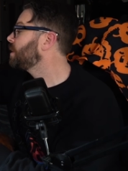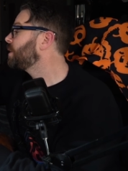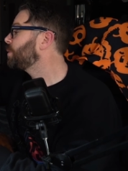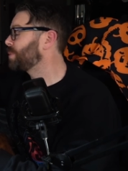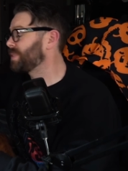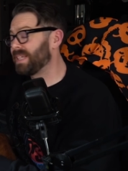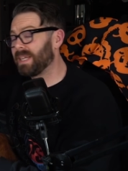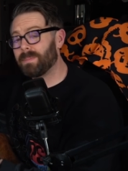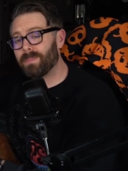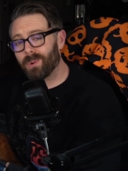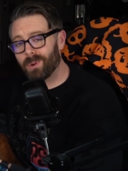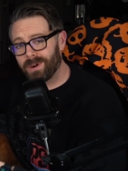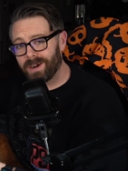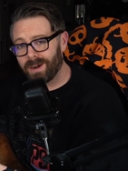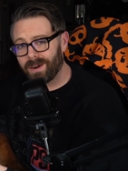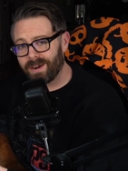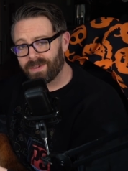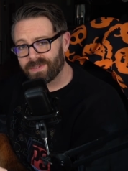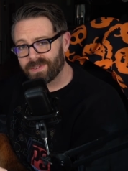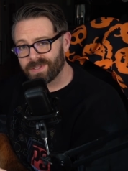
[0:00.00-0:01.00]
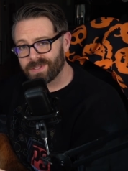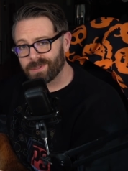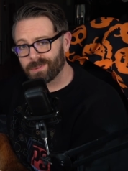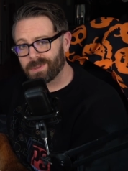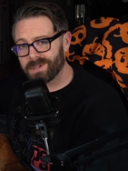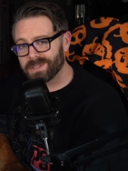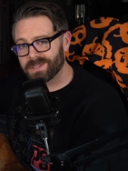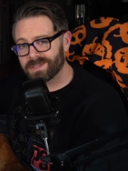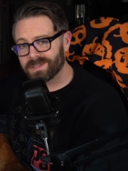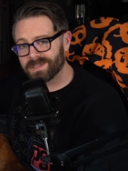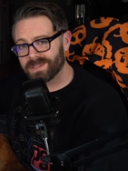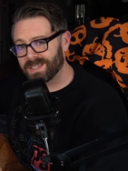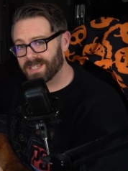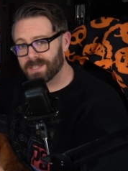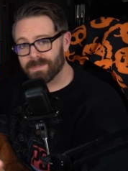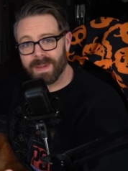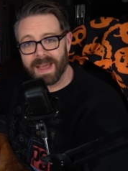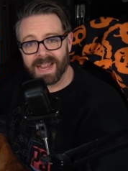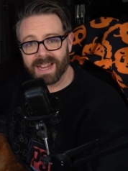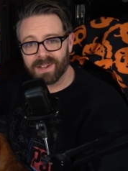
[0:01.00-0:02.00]
Was that a Borat reference? It was. It's
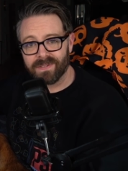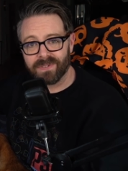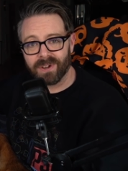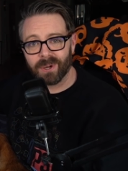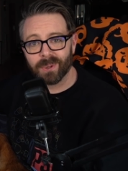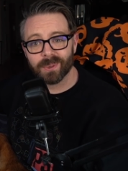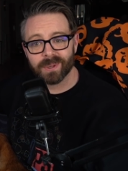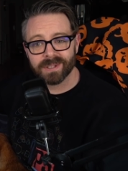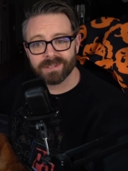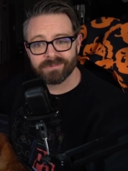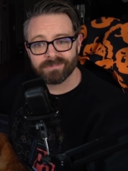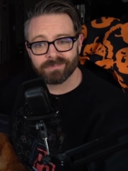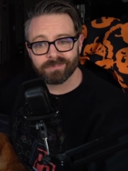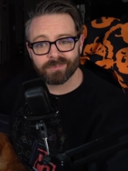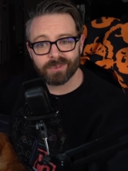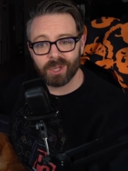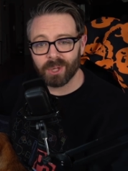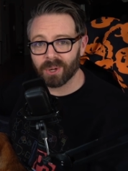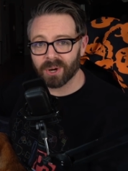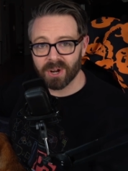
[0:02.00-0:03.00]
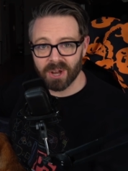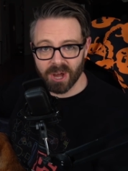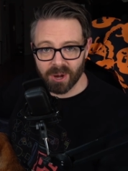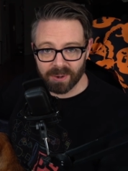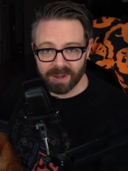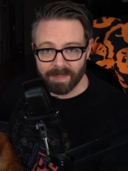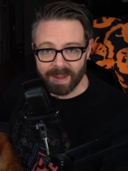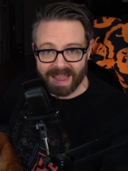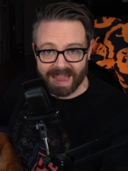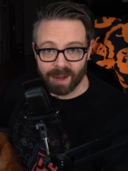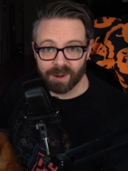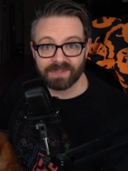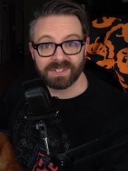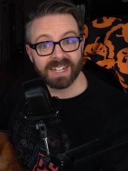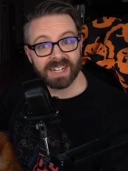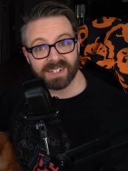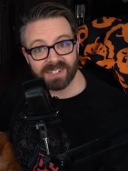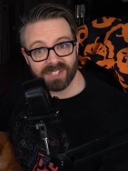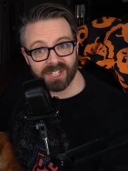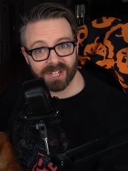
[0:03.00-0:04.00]
back in vogue. You don't know. Am I out of
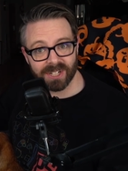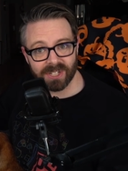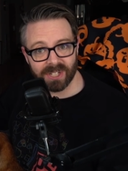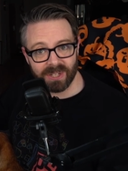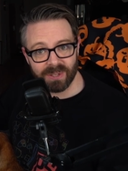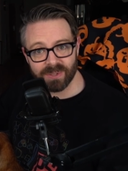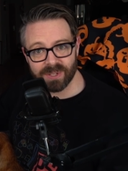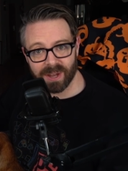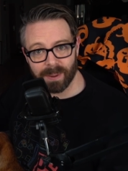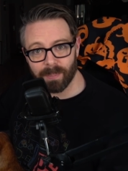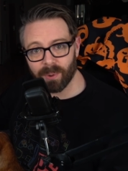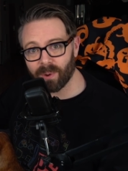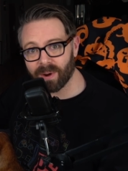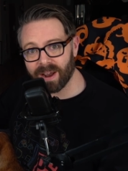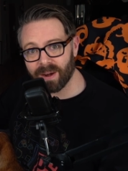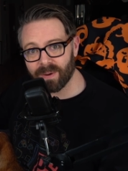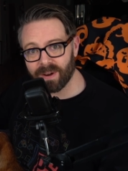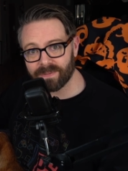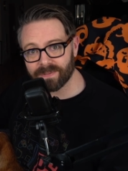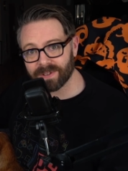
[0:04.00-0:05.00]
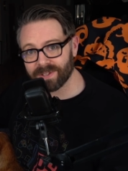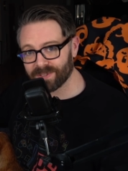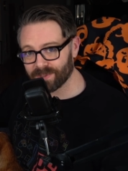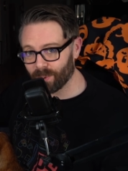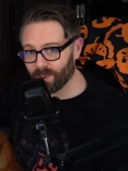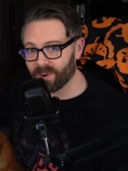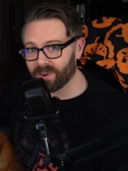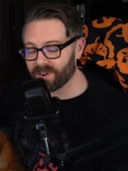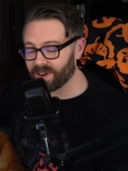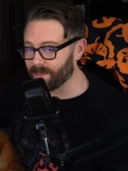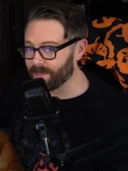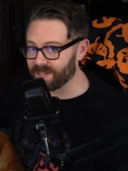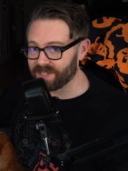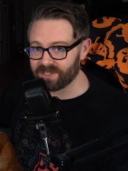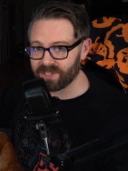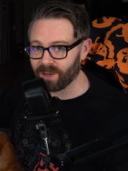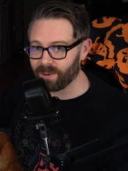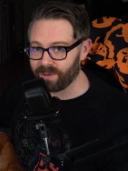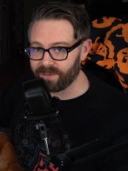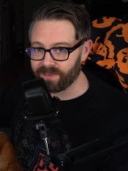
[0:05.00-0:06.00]
touch and using a Borat reference, or am I
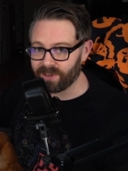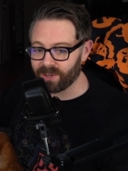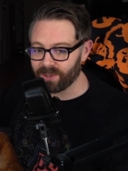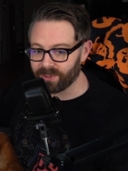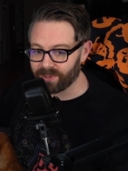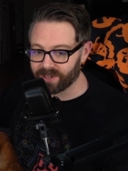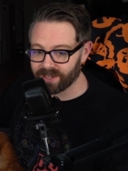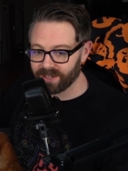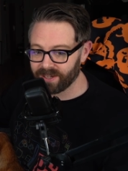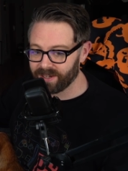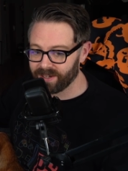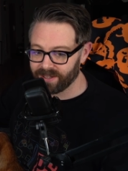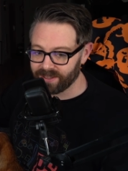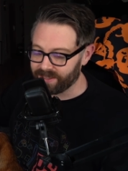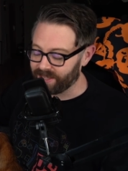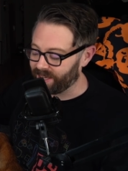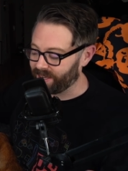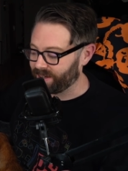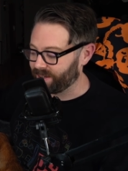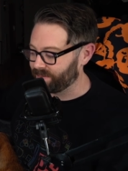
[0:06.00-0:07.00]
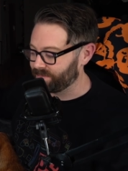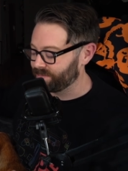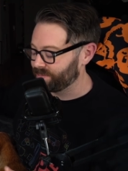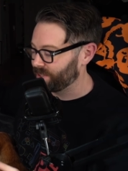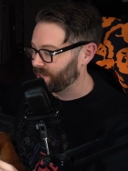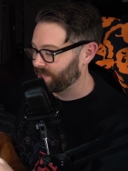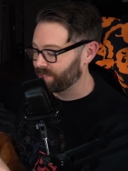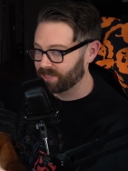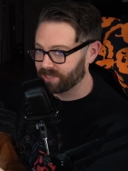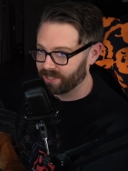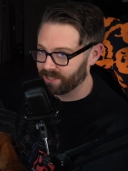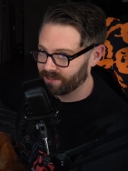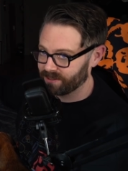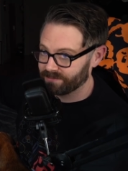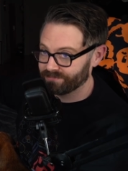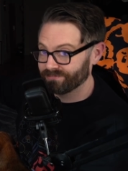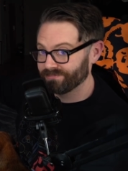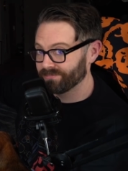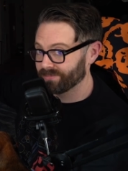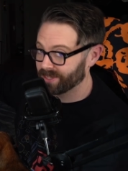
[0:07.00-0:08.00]
so in vogue that I'm crushing it?
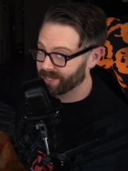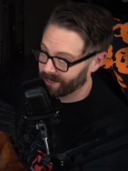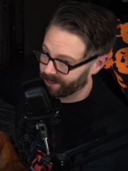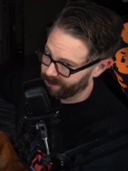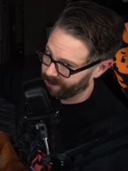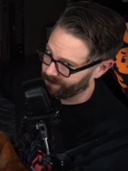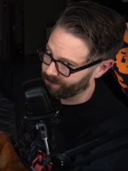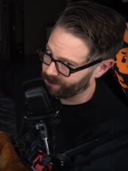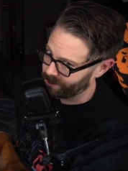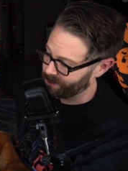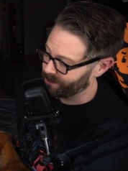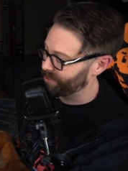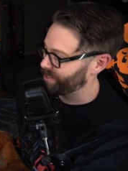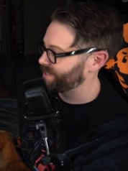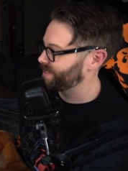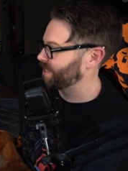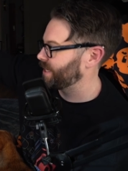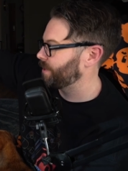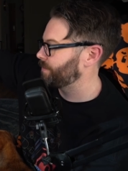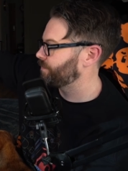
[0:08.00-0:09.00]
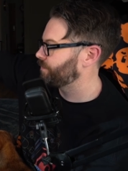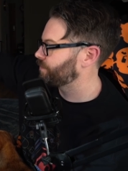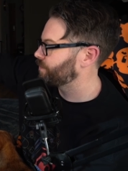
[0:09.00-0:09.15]
I'll leave it to you to decide.